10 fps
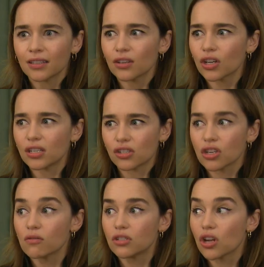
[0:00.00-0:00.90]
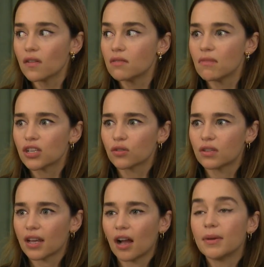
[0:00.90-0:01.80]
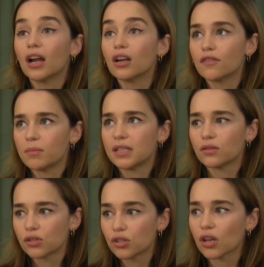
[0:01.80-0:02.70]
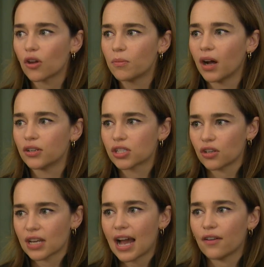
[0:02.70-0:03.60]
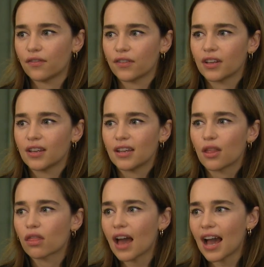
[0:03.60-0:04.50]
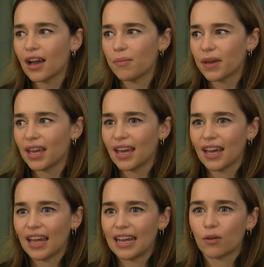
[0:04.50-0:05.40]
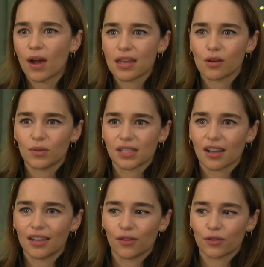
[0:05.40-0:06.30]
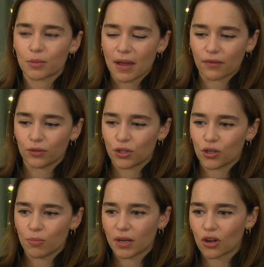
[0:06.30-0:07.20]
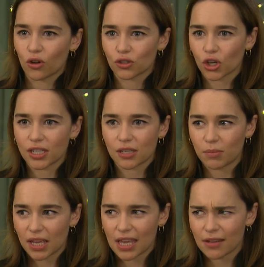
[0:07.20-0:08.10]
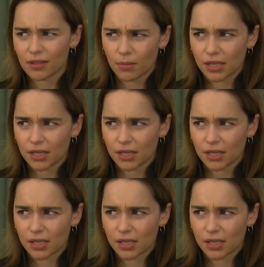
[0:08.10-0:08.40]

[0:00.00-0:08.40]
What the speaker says: You couldn't do a Joni Mitchell thing. I mean, I love the Beatles so much. So to have that appear in a way that was kind of respectful to, but mm-hmm. not trying to be the